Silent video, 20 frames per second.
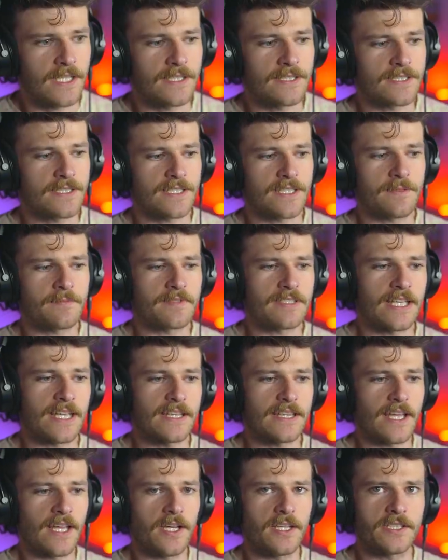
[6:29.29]
It seems
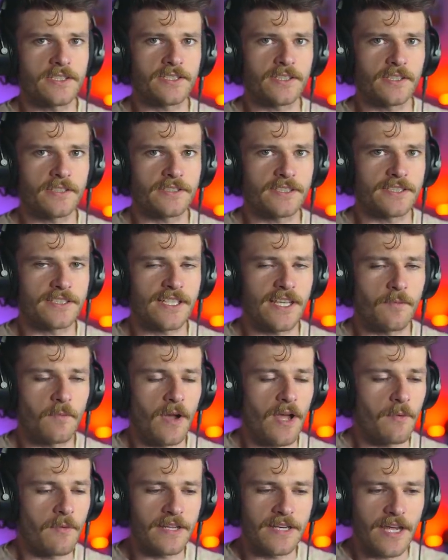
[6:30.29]
like they all start the same
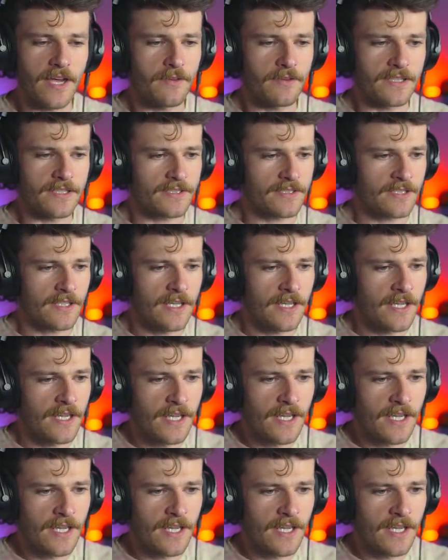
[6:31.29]
way. We know this.